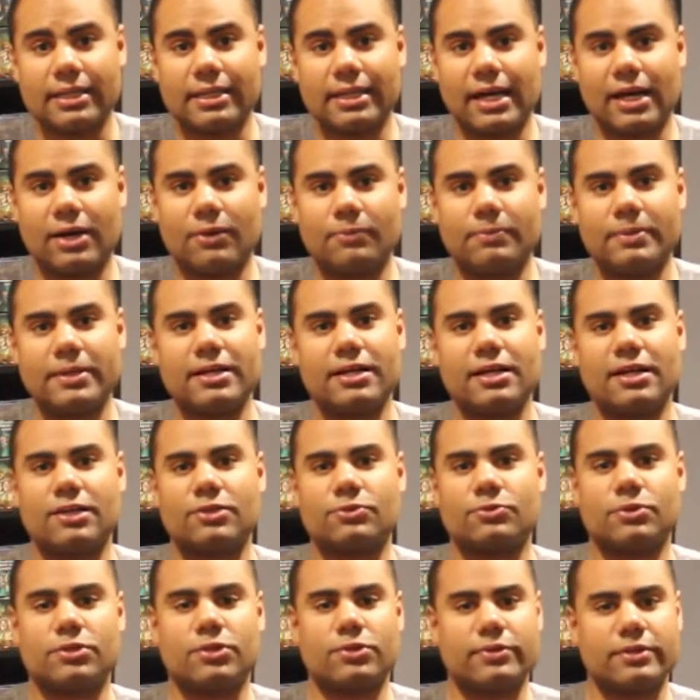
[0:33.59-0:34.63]
Now,
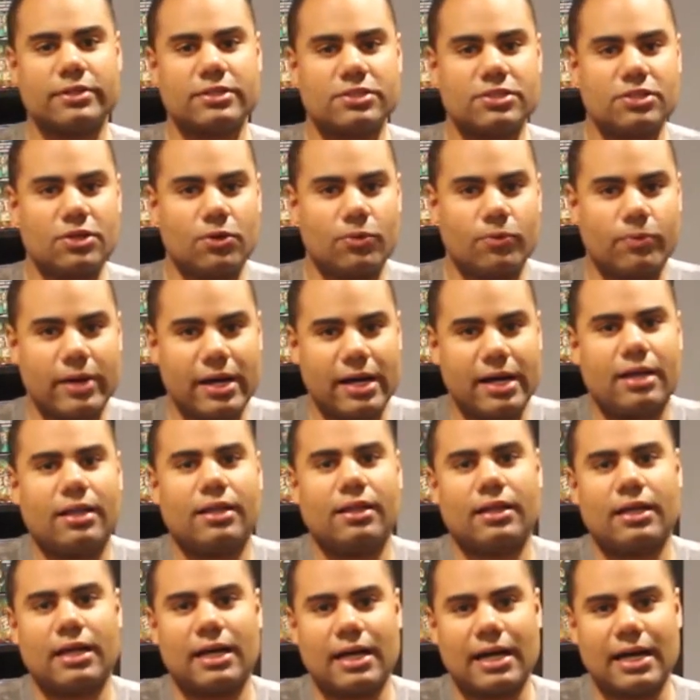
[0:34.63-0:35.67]
because we're doing so
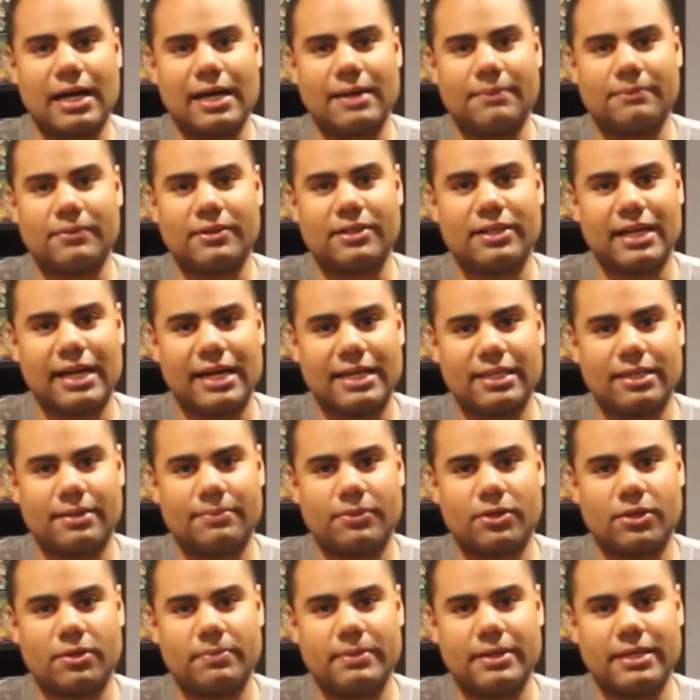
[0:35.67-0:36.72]
well, I'm glad that
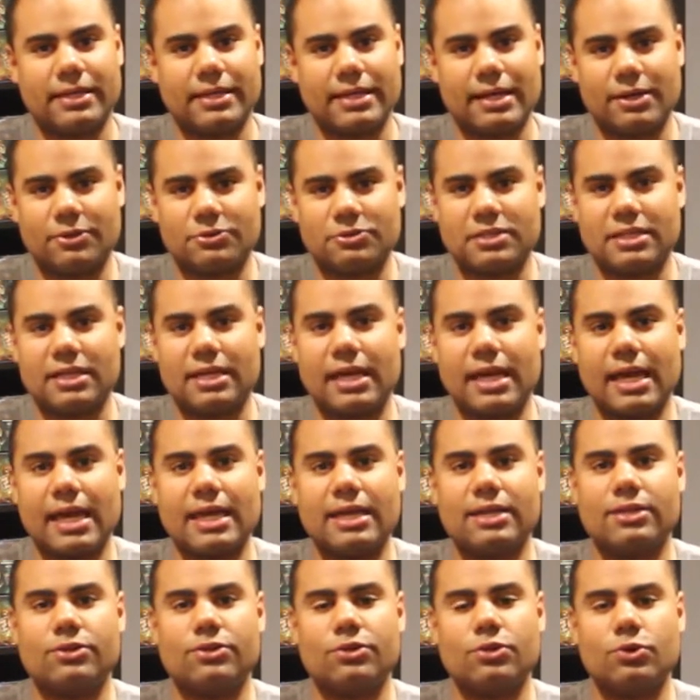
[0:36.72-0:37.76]
I'm going to be announcing
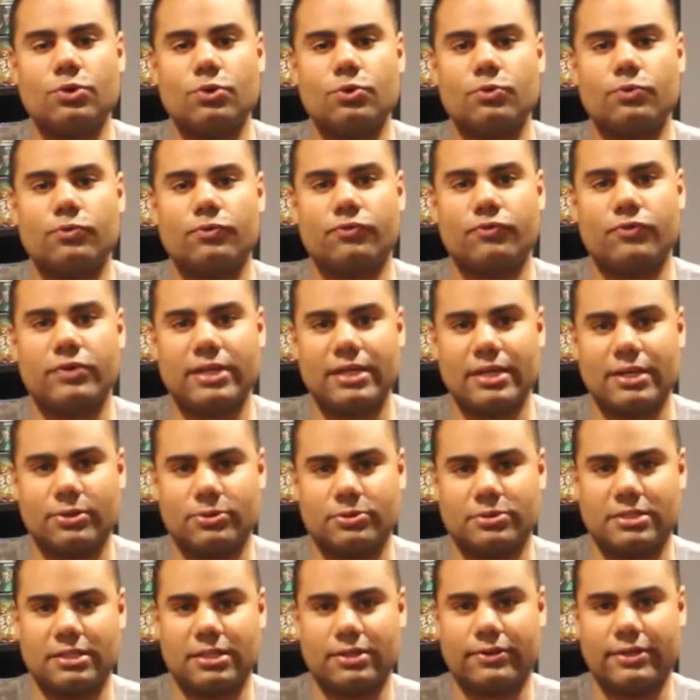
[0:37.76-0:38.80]
a new video
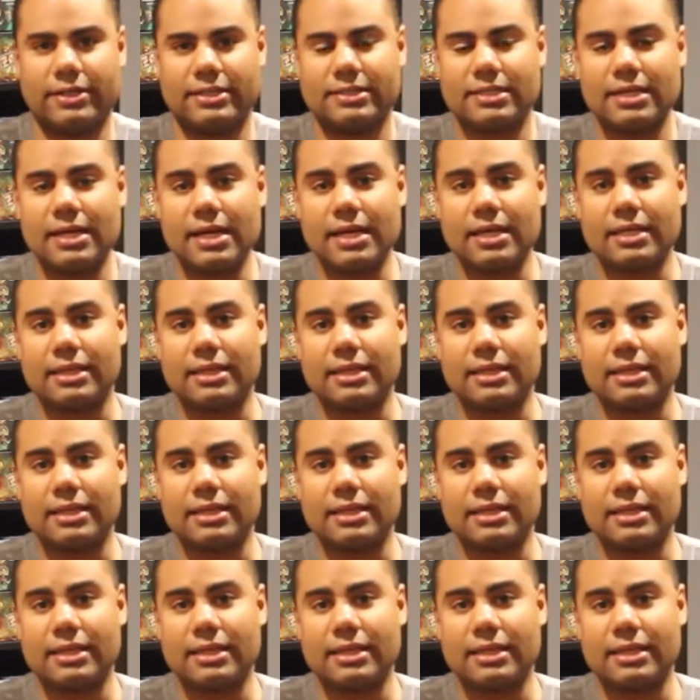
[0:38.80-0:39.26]
series.